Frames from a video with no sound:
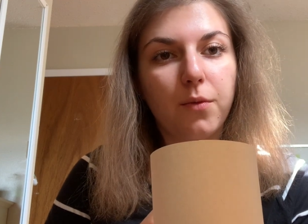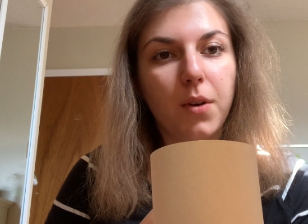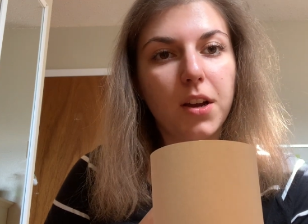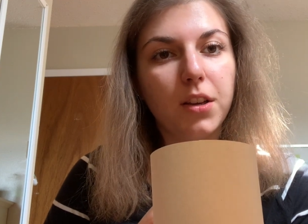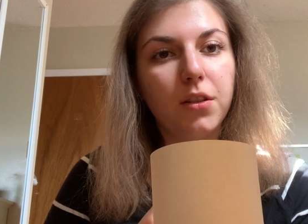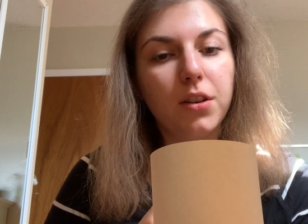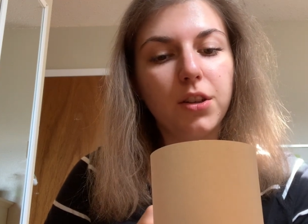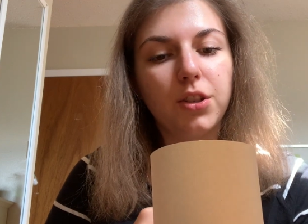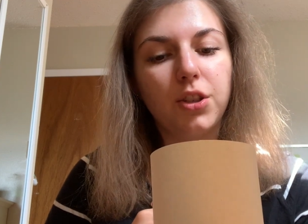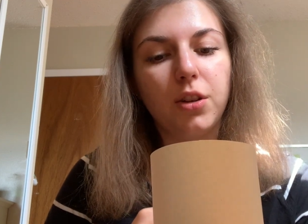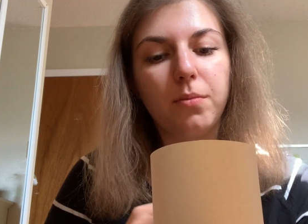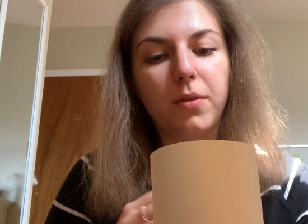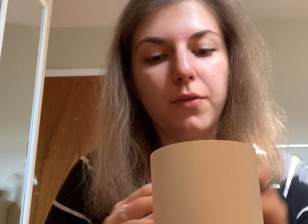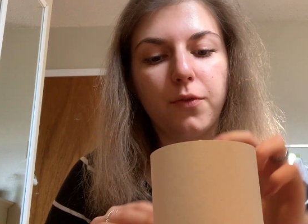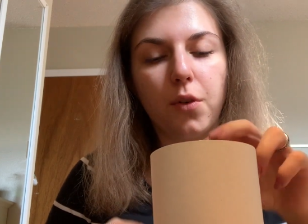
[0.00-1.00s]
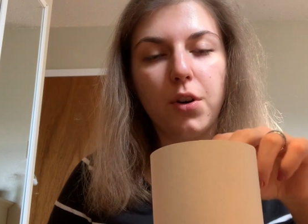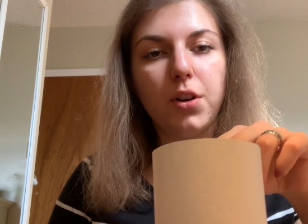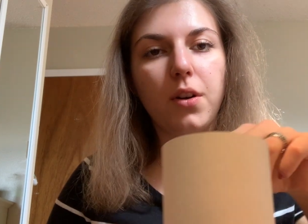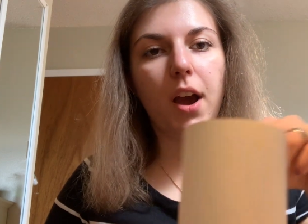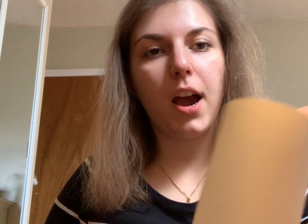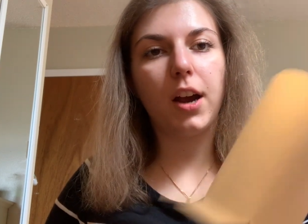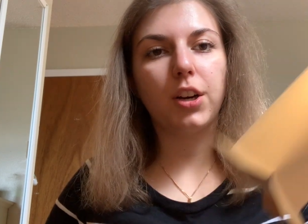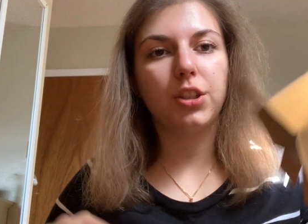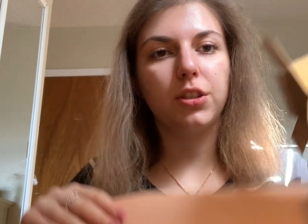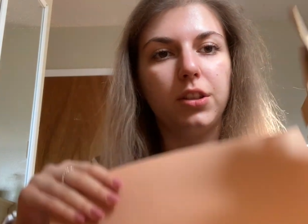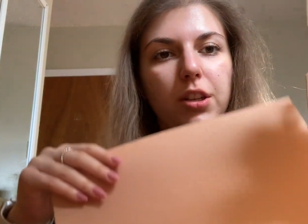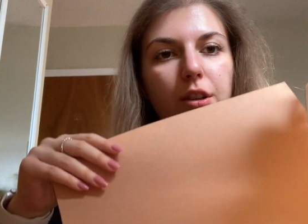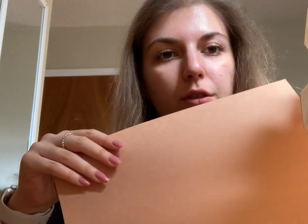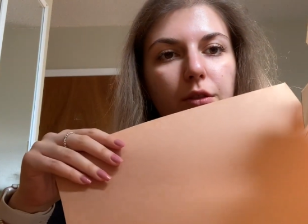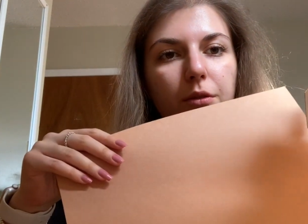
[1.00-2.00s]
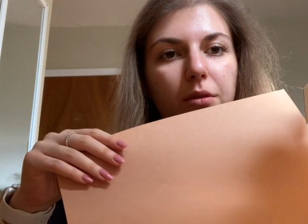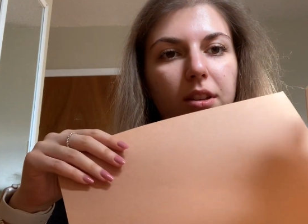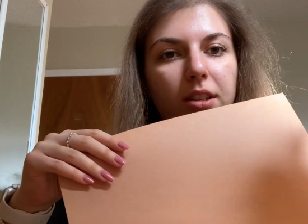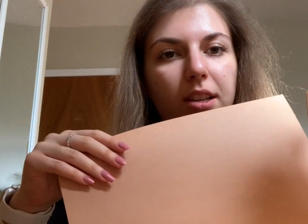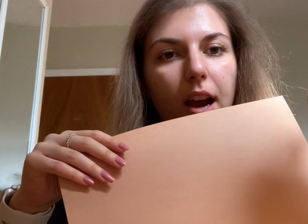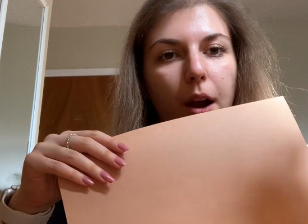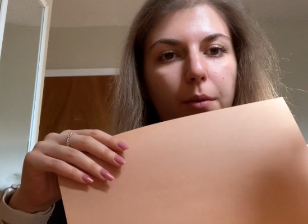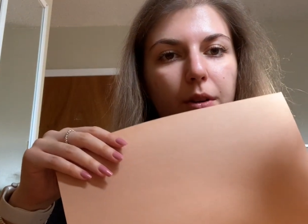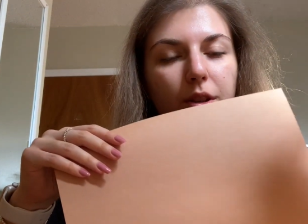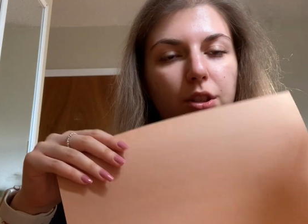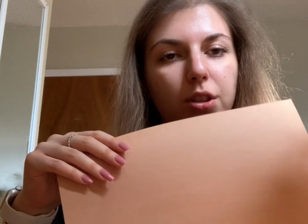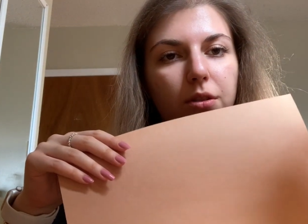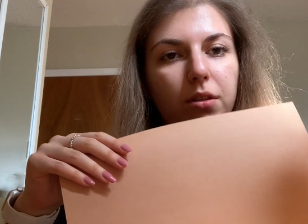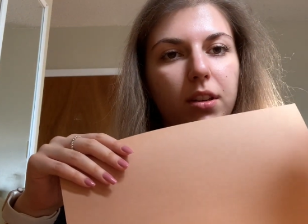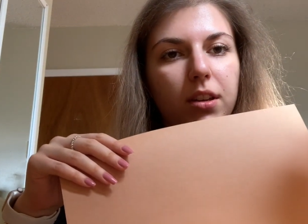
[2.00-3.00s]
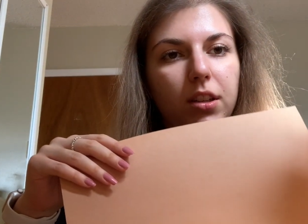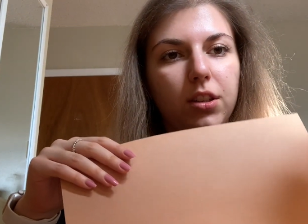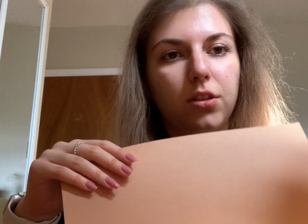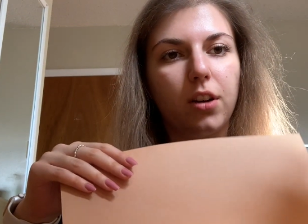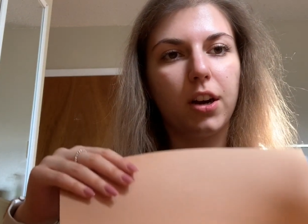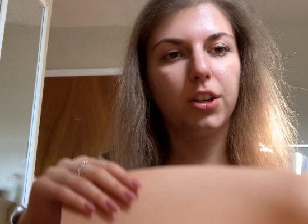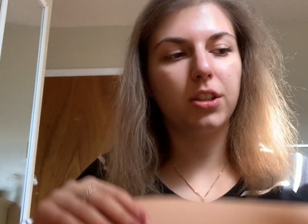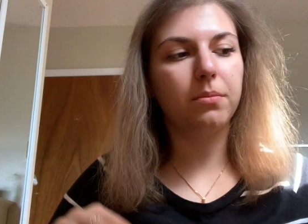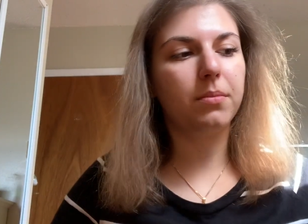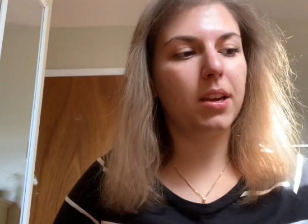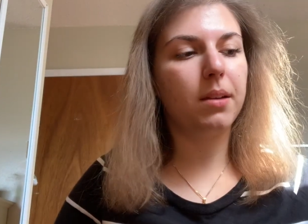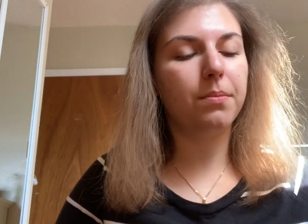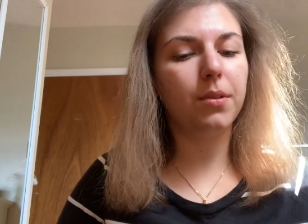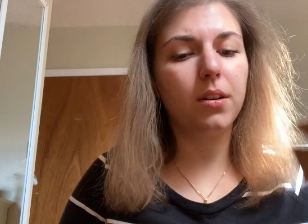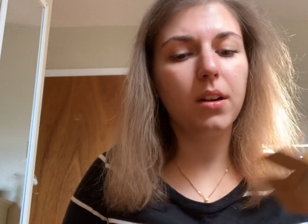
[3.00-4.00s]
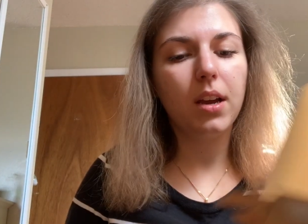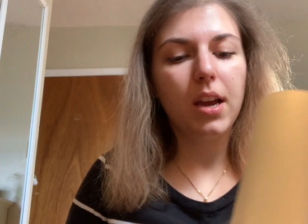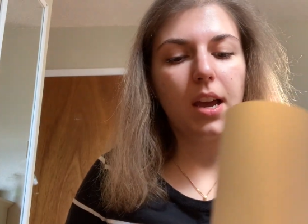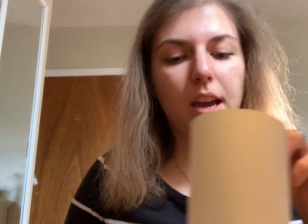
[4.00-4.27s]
What you can do before you actually glue the tower to the construction paper